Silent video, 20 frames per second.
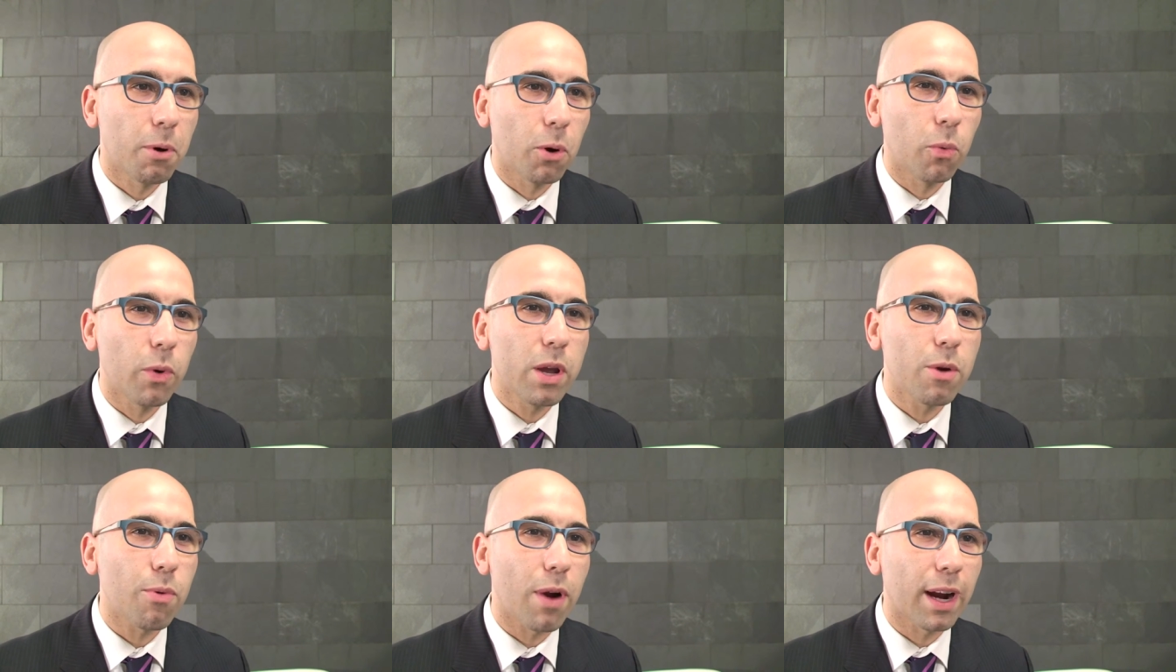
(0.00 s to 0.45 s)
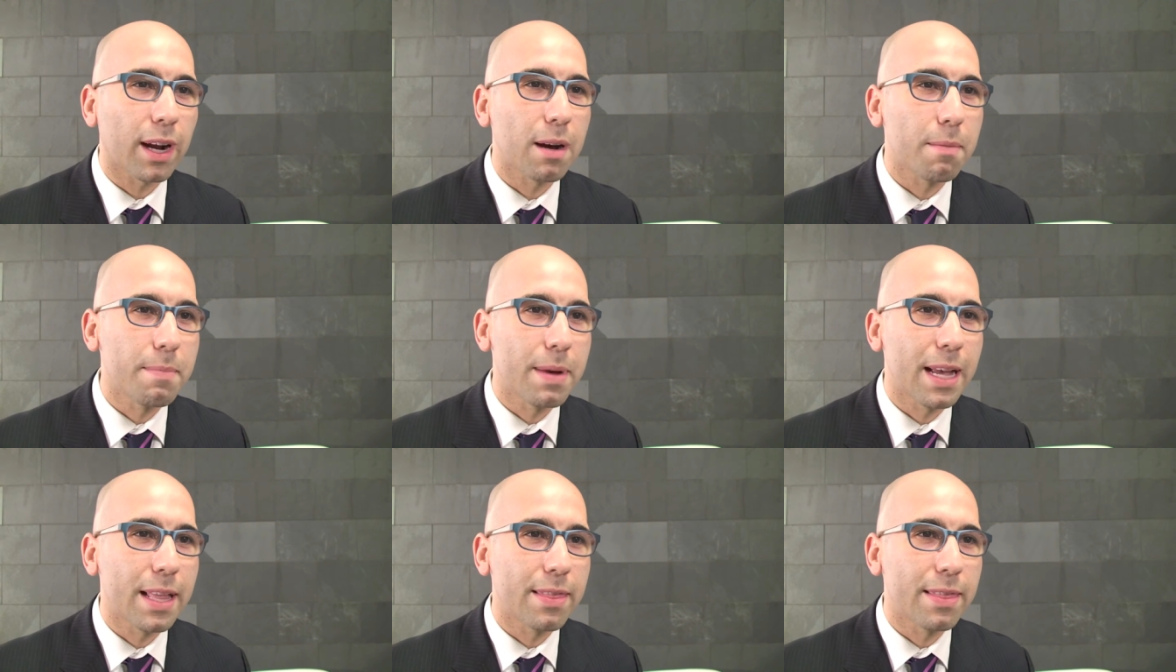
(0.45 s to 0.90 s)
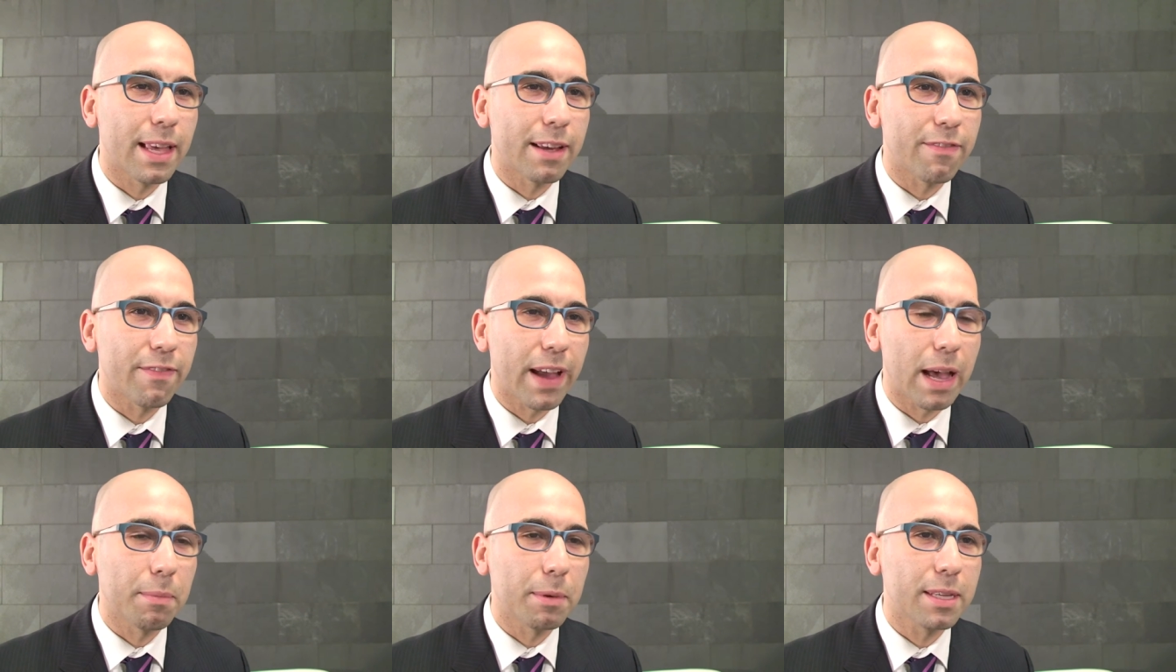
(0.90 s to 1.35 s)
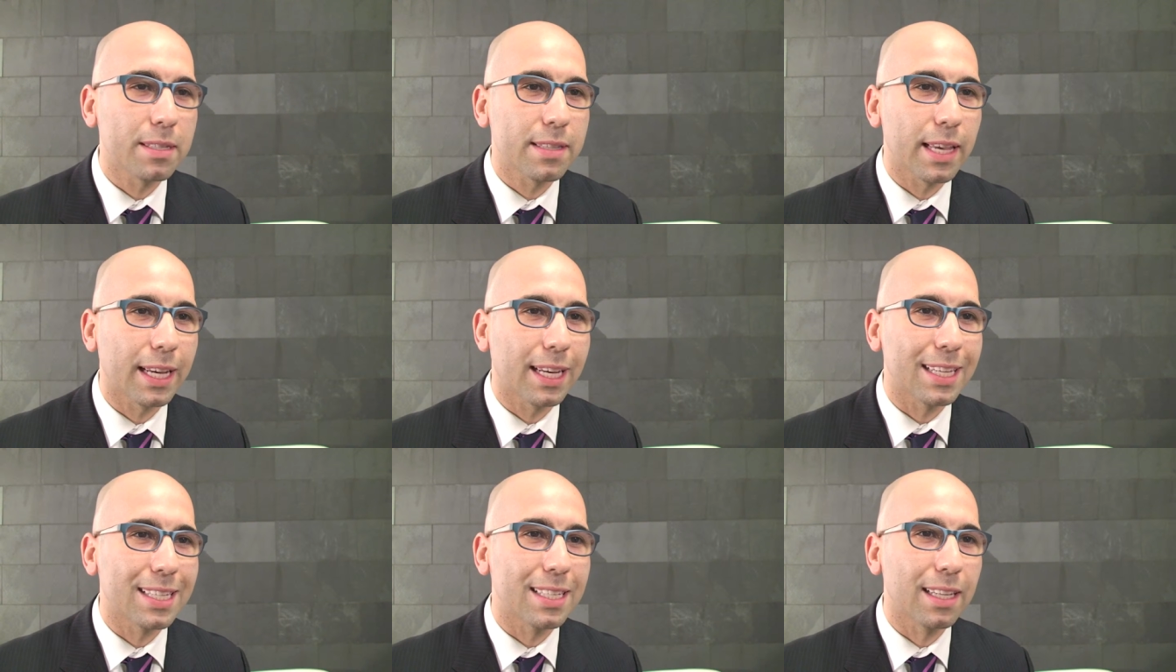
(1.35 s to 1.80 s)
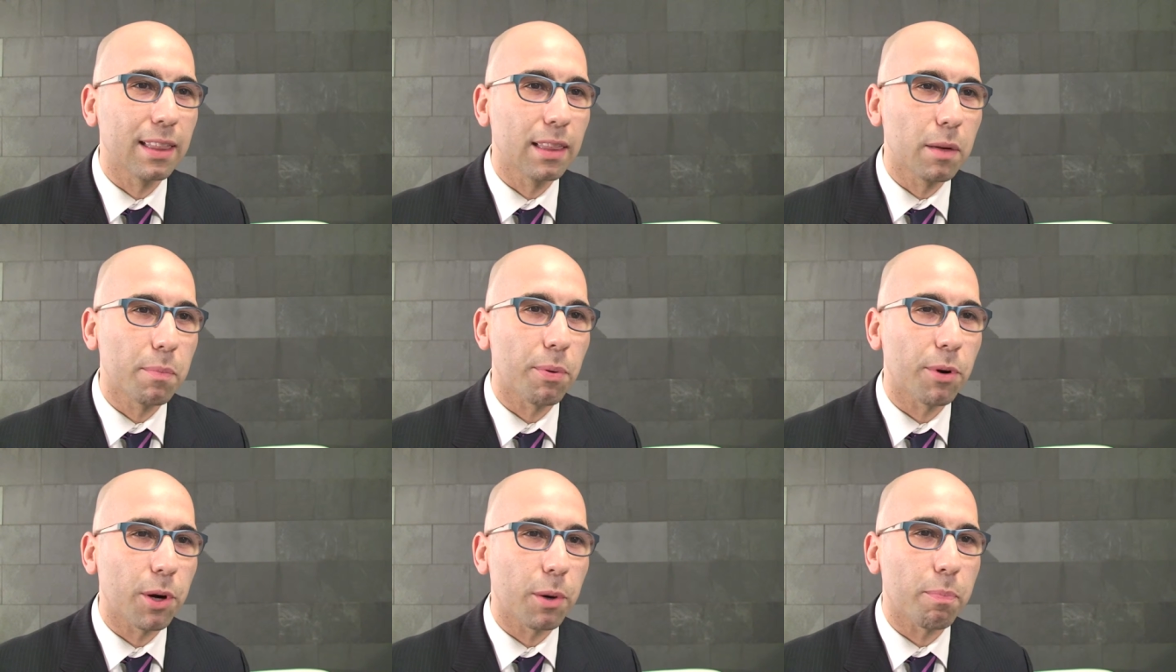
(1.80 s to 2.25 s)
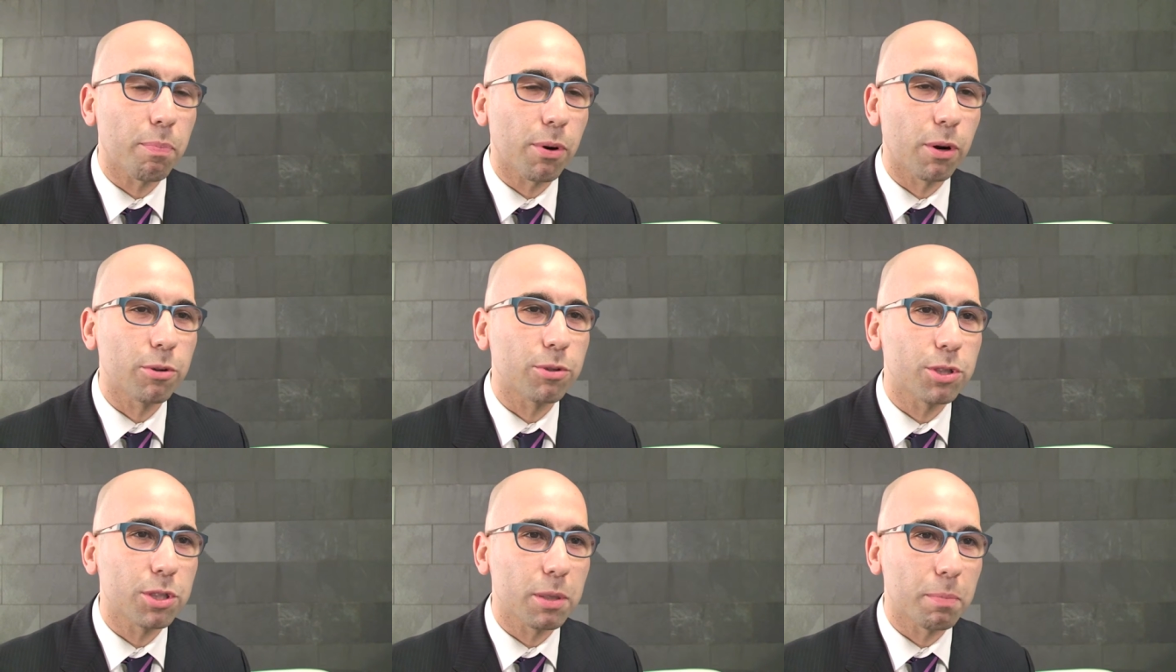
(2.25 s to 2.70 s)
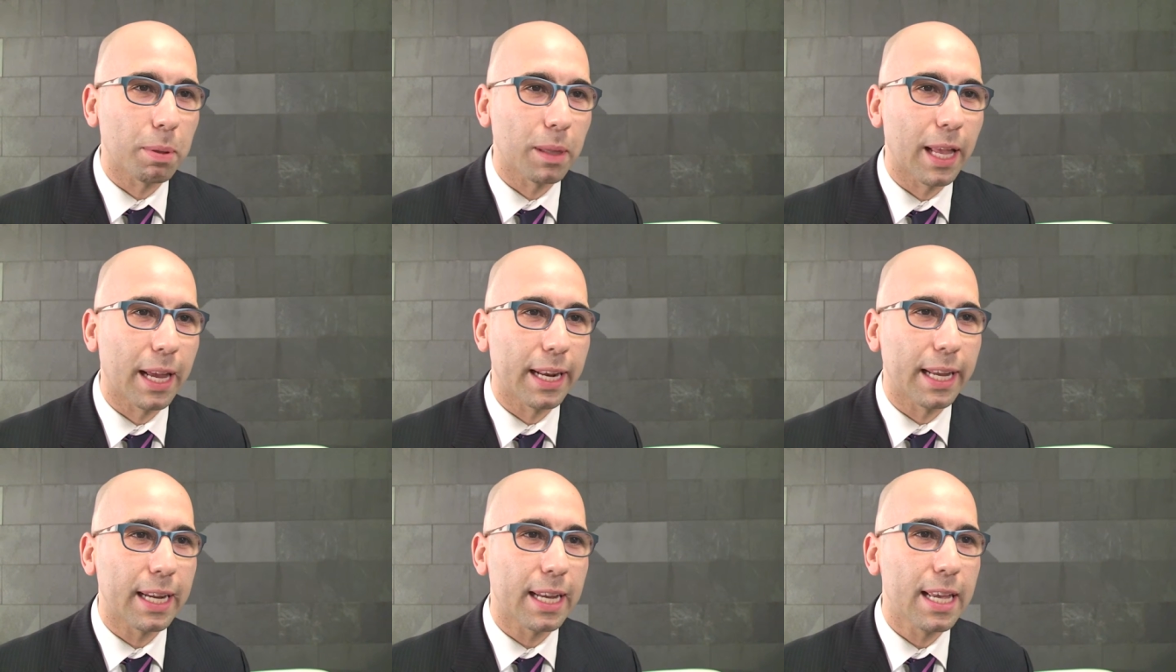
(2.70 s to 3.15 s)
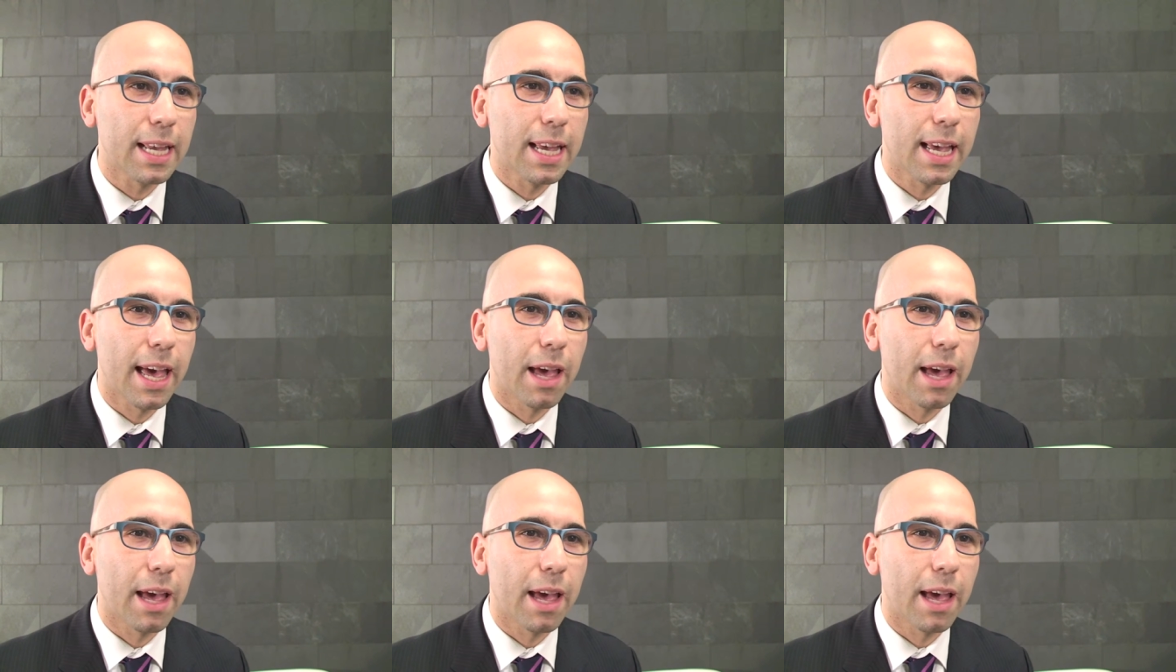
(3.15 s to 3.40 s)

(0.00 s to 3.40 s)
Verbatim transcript: But we recommend that families take a deliberate approach to planning,